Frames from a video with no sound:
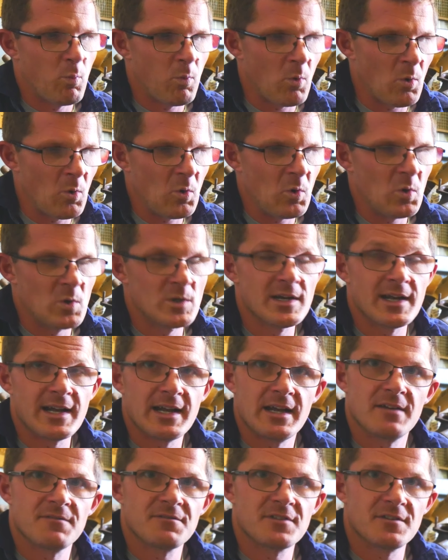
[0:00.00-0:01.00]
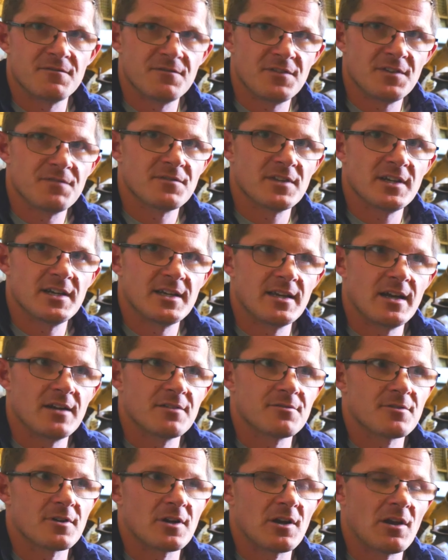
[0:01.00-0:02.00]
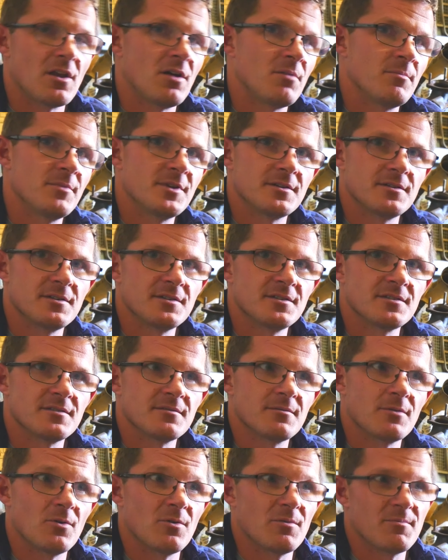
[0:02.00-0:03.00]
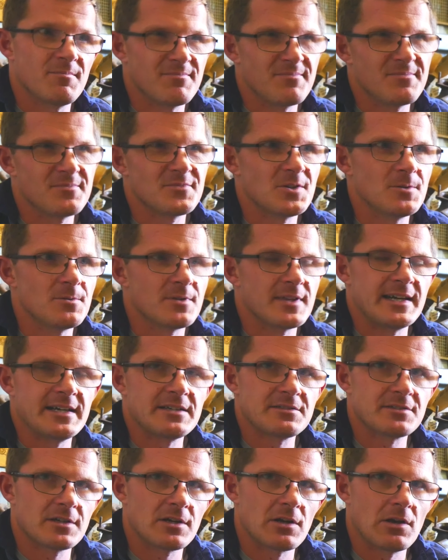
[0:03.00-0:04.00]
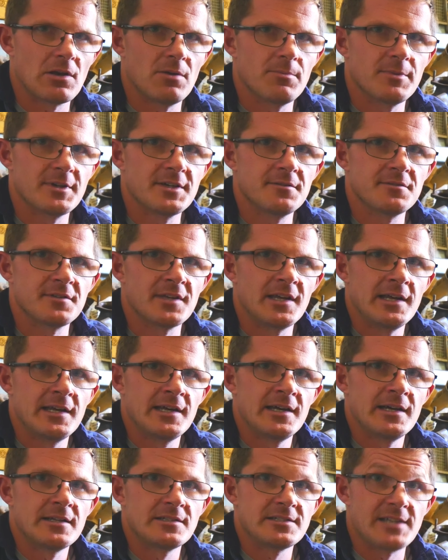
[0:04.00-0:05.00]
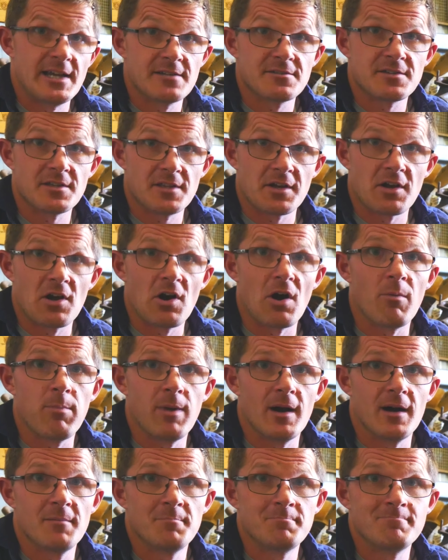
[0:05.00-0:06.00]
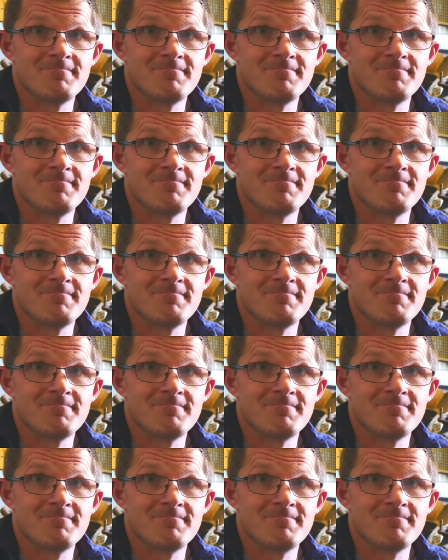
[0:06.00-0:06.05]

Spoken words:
worn after 1,500 kilometres or 2,000 kilometres down to the copper.